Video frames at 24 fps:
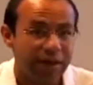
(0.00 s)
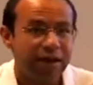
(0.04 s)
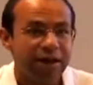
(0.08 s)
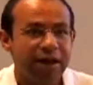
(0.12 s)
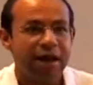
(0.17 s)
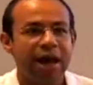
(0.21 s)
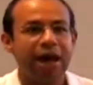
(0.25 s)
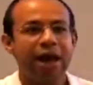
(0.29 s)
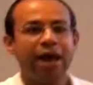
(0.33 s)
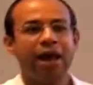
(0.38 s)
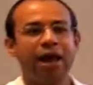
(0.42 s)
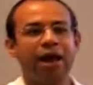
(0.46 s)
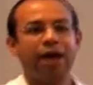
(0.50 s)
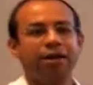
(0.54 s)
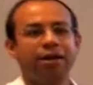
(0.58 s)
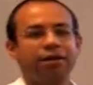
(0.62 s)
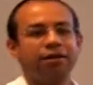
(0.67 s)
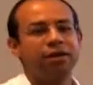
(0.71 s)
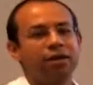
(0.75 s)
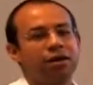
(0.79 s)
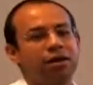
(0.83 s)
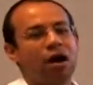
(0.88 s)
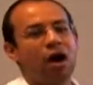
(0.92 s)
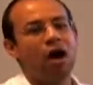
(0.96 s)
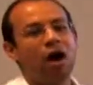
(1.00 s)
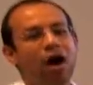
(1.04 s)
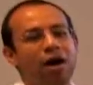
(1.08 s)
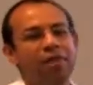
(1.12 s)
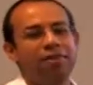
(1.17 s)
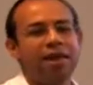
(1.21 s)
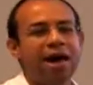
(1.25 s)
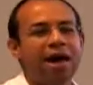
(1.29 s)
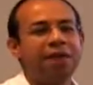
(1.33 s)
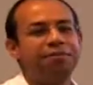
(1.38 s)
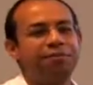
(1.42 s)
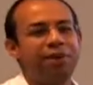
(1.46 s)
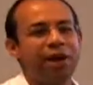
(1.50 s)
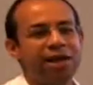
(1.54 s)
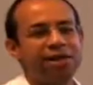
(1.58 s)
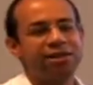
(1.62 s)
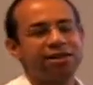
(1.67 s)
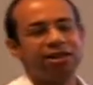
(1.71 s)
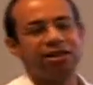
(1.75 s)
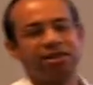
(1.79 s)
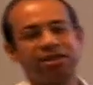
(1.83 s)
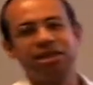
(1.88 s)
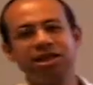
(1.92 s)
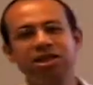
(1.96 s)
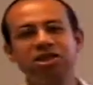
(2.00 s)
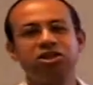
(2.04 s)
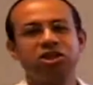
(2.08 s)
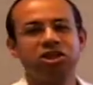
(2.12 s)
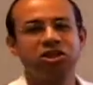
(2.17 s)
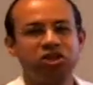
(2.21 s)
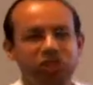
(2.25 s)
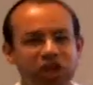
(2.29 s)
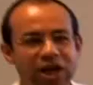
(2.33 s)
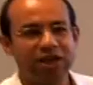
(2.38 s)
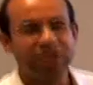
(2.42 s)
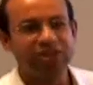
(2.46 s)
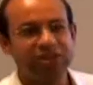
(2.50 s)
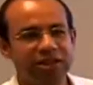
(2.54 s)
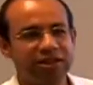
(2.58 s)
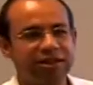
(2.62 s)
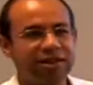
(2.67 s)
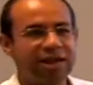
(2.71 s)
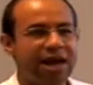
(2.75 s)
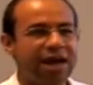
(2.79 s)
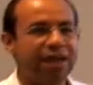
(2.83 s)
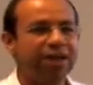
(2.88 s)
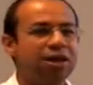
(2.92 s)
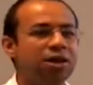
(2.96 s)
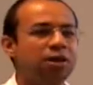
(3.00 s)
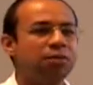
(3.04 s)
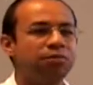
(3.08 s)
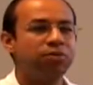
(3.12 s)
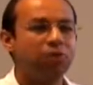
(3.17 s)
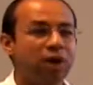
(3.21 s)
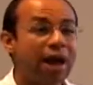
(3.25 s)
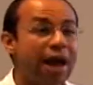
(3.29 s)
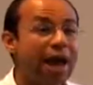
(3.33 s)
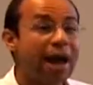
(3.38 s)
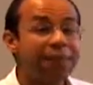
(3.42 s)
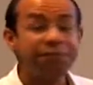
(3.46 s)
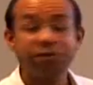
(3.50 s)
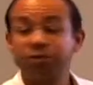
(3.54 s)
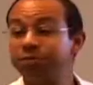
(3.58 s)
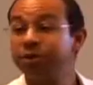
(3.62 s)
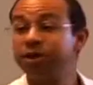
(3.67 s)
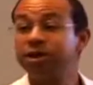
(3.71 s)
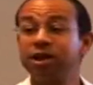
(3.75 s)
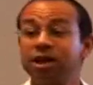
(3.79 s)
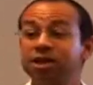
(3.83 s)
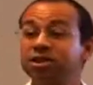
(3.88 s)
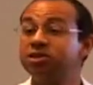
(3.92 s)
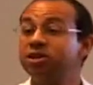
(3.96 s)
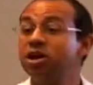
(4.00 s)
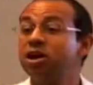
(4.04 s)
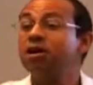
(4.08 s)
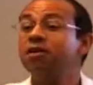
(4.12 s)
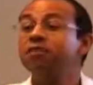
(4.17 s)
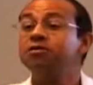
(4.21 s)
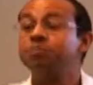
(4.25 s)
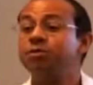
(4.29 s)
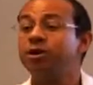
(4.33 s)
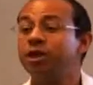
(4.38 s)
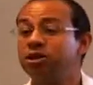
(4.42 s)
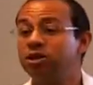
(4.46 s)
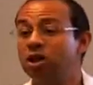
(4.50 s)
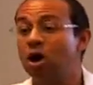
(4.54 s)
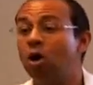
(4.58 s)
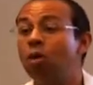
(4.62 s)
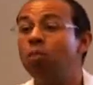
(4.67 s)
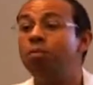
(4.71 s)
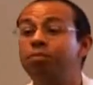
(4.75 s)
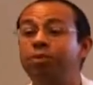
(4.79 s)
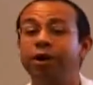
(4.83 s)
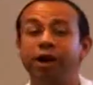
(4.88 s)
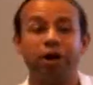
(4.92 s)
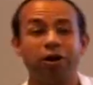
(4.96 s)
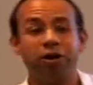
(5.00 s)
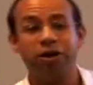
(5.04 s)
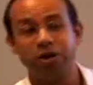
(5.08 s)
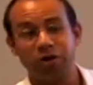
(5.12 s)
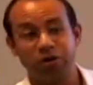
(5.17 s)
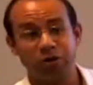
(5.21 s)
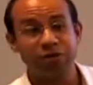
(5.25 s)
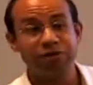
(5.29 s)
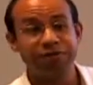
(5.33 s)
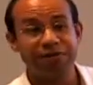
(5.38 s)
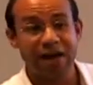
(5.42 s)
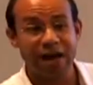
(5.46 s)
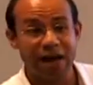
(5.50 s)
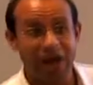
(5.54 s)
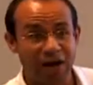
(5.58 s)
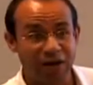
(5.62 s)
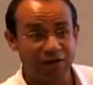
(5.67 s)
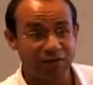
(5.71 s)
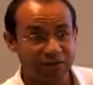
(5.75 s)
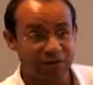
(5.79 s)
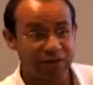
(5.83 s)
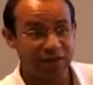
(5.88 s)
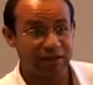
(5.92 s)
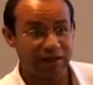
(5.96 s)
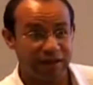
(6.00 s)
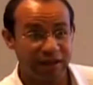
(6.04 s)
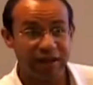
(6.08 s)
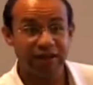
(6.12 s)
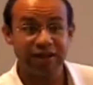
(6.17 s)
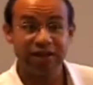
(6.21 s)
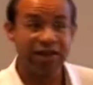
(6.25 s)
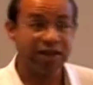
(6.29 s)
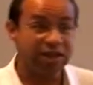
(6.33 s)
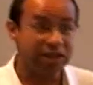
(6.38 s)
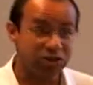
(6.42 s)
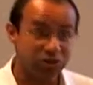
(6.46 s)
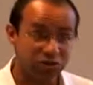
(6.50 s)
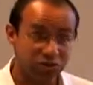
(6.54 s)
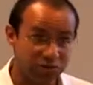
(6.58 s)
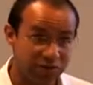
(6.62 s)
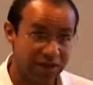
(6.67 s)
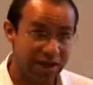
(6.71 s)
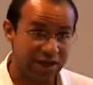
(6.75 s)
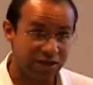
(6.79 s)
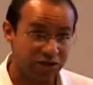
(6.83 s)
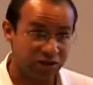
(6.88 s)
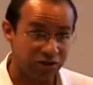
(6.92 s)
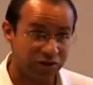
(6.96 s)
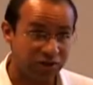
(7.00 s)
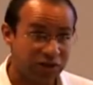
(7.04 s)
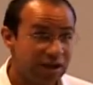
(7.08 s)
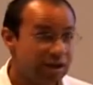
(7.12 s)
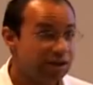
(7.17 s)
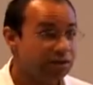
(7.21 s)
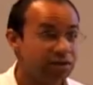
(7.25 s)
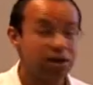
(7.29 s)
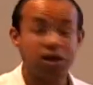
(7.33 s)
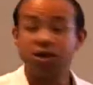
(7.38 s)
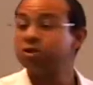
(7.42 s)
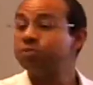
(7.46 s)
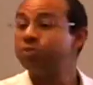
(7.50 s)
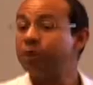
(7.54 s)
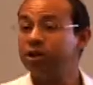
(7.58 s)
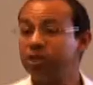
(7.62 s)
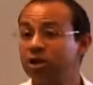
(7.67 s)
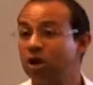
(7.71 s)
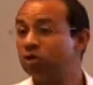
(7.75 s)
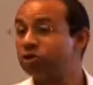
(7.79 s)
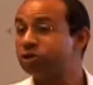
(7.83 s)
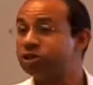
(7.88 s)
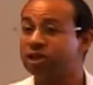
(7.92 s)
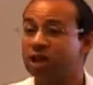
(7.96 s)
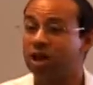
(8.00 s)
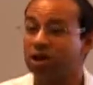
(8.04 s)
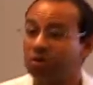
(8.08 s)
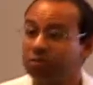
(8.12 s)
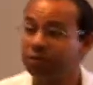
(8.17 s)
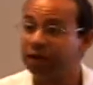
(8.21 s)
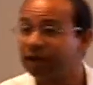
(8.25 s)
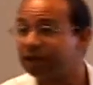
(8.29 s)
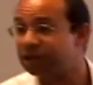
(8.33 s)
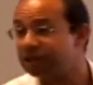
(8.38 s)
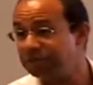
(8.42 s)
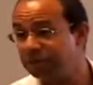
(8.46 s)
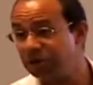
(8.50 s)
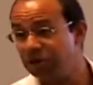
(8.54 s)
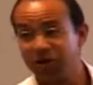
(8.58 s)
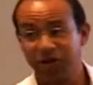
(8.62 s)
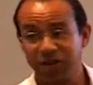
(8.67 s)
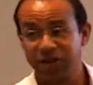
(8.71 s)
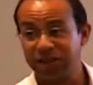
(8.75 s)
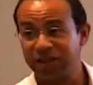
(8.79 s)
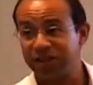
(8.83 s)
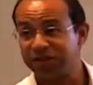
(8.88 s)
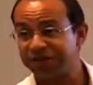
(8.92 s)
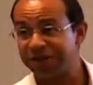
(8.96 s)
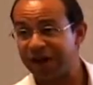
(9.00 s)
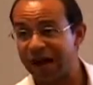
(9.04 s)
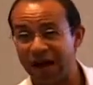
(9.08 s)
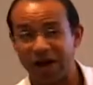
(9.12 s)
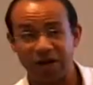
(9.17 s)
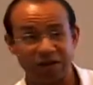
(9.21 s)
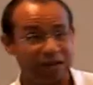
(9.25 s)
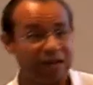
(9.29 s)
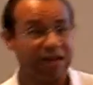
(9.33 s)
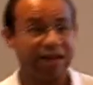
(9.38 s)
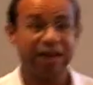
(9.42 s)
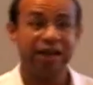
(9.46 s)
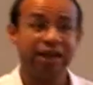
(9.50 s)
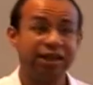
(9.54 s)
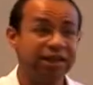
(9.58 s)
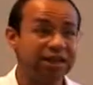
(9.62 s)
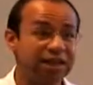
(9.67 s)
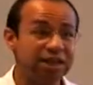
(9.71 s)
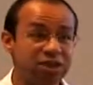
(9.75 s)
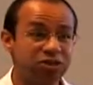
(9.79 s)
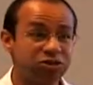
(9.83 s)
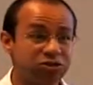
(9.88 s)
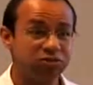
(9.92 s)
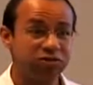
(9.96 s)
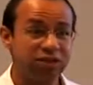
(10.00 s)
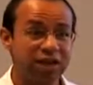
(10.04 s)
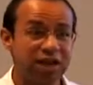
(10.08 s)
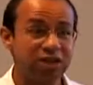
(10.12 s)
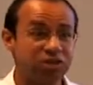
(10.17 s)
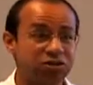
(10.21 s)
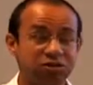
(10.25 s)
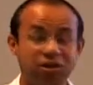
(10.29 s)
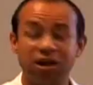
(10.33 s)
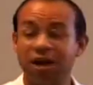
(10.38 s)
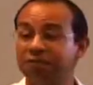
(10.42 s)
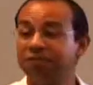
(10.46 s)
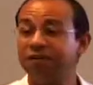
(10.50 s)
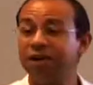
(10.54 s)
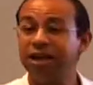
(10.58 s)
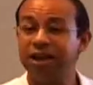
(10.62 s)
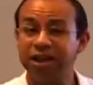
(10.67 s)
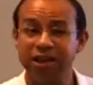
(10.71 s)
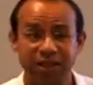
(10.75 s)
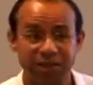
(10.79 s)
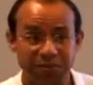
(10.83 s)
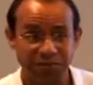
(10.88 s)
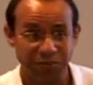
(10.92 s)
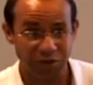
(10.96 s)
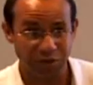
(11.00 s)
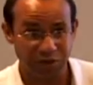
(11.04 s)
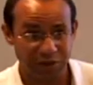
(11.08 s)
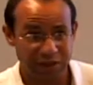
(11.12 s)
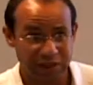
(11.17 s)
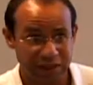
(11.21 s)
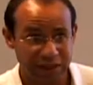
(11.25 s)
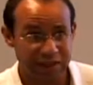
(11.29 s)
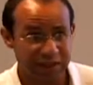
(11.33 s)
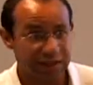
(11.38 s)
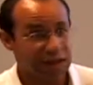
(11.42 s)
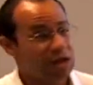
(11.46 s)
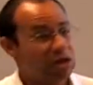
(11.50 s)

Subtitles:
And on that basis, he suggested that perhaps because there has been no burials found in the eastern desert, there has been no settlement communities found in the eastern desert of any communities.